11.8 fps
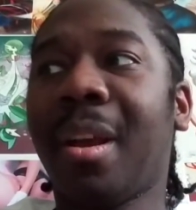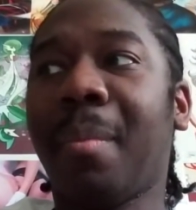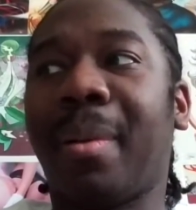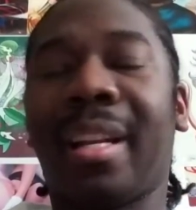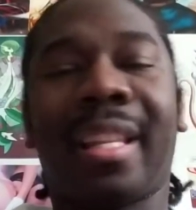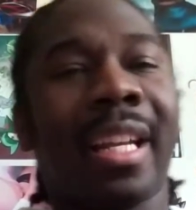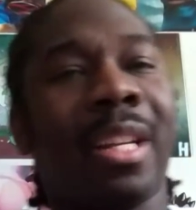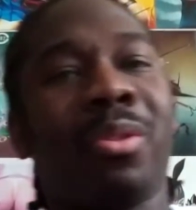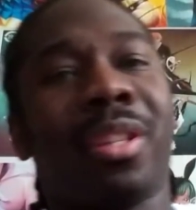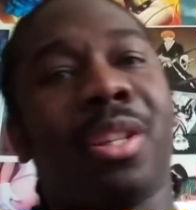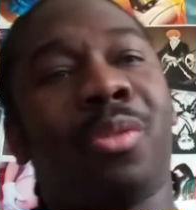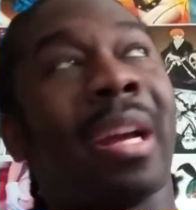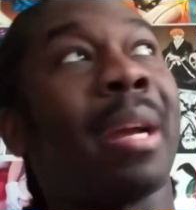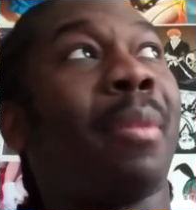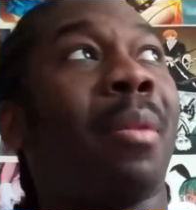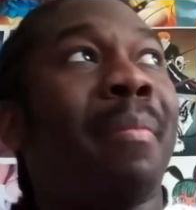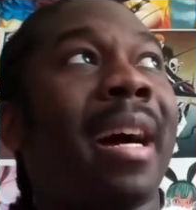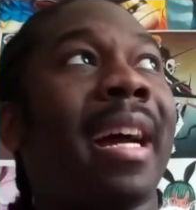But then you see Dragon
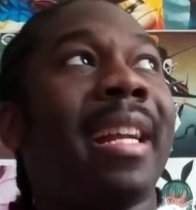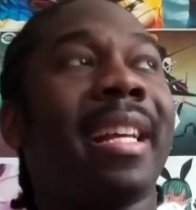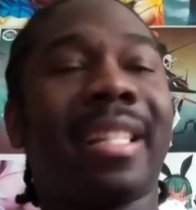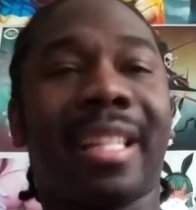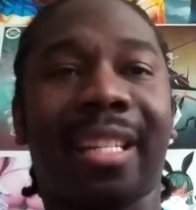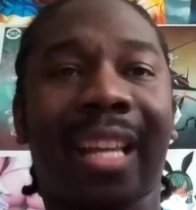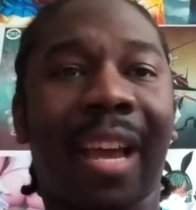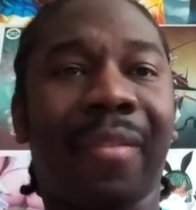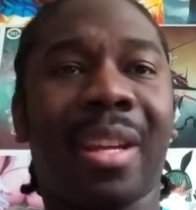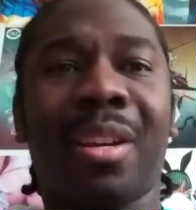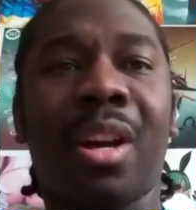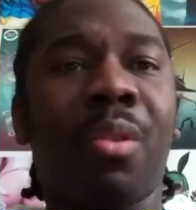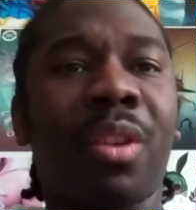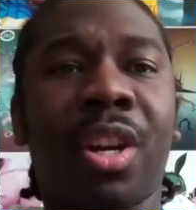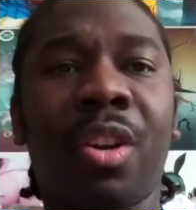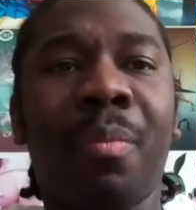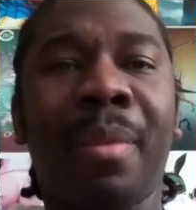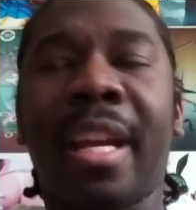Ball Minus, it's having
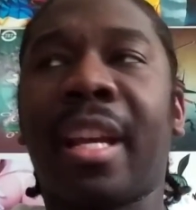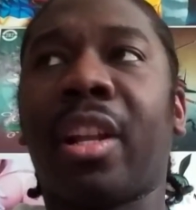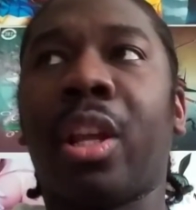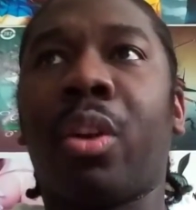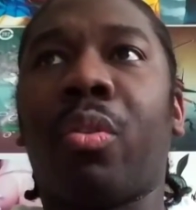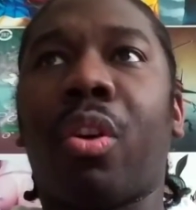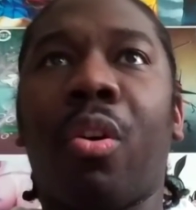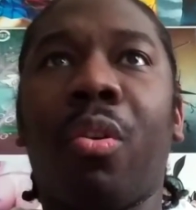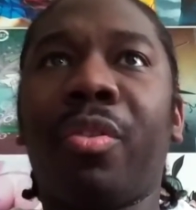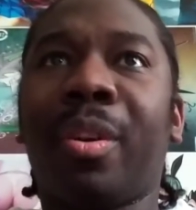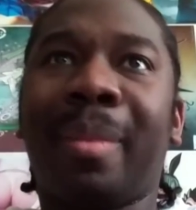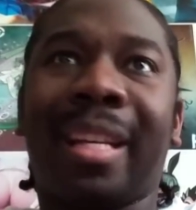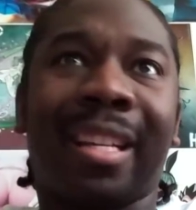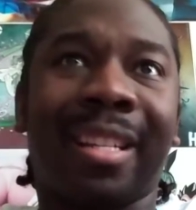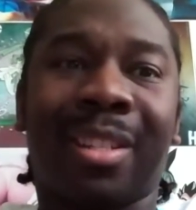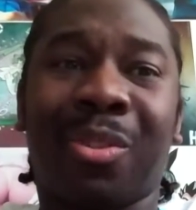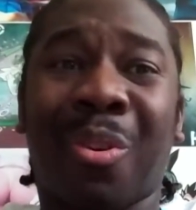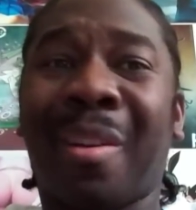Goku being a little older
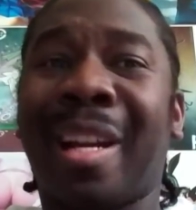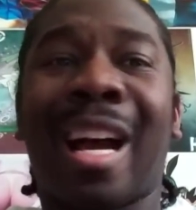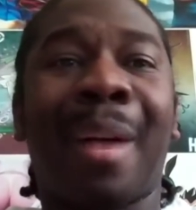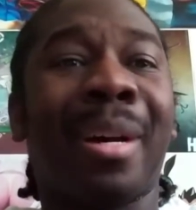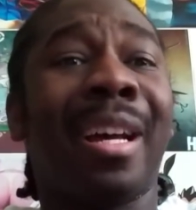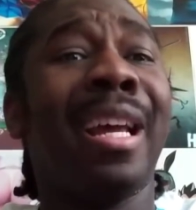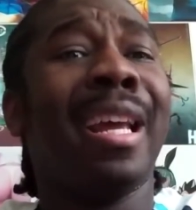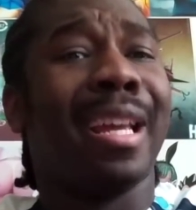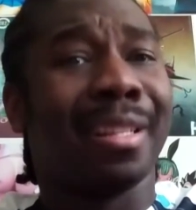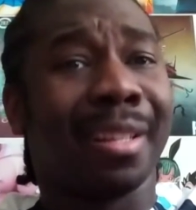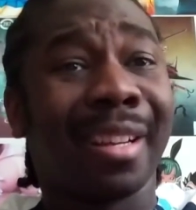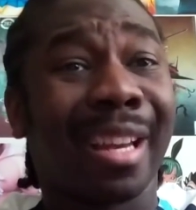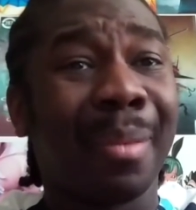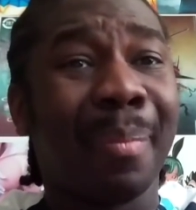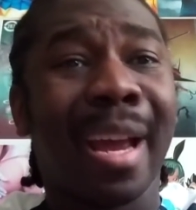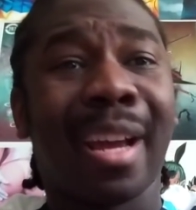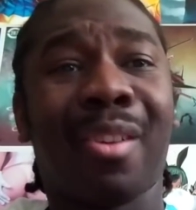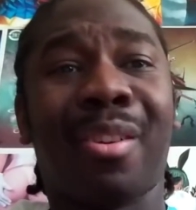because Toriyama is looking
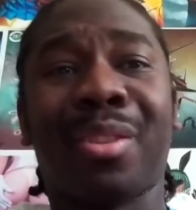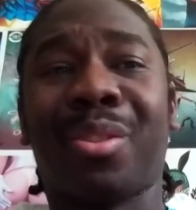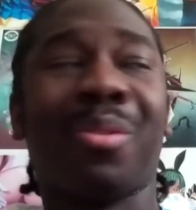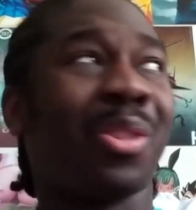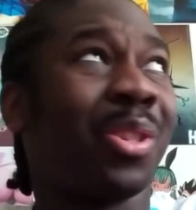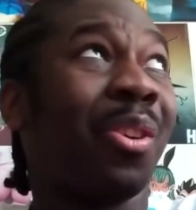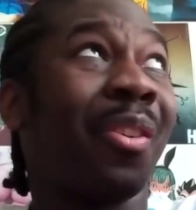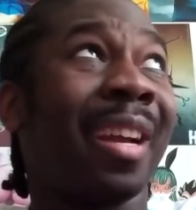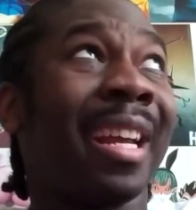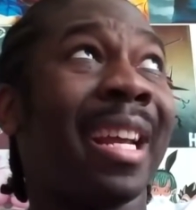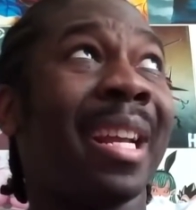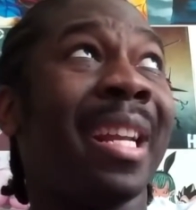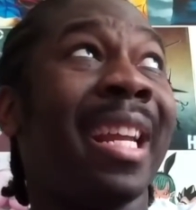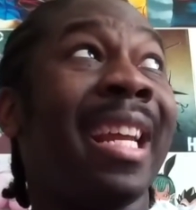back on his old story and